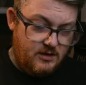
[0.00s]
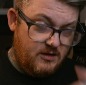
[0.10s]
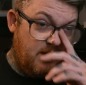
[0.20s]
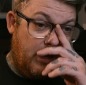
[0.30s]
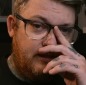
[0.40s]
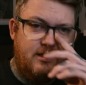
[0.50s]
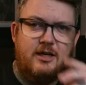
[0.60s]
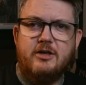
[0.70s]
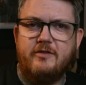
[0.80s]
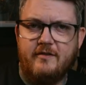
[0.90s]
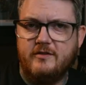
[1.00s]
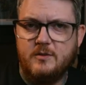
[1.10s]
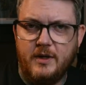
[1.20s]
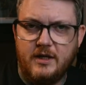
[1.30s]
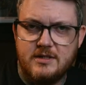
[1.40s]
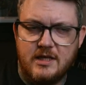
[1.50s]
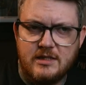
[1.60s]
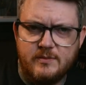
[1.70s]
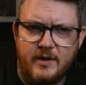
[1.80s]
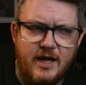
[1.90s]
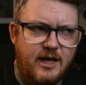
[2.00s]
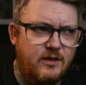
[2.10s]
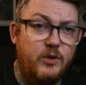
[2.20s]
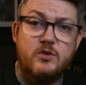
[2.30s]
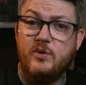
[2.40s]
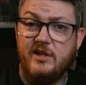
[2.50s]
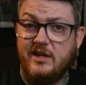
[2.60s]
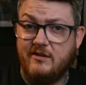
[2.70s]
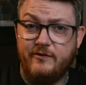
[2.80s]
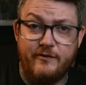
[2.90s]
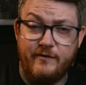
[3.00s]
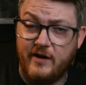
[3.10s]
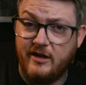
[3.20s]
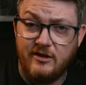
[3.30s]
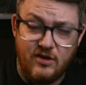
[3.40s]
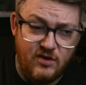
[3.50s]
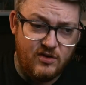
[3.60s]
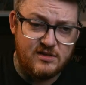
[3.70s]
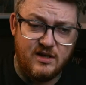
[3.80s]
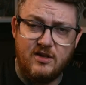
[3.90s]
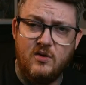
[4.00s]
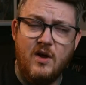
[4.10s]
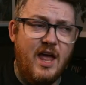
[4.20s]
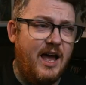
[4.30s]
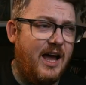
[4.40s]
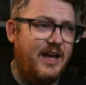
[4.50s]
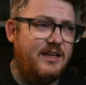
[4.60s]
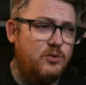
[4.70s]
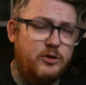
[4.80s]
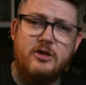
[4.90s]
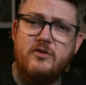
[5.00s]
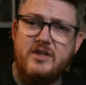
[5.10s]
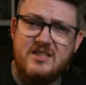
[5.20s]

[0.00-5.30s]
the idea of having to make your stencils by hand, which we did for fucking years, like, you know, I to a degree